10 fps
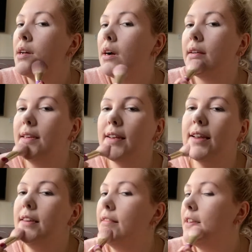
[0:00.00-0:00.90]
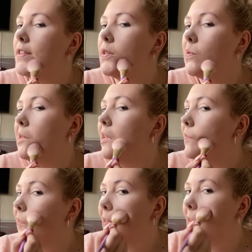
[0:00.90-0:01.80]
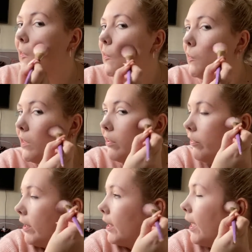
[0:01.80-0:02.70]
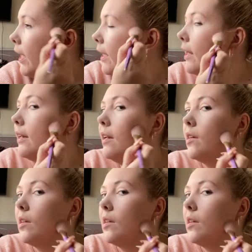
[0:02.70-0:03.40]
I tend to leave that alone if I can.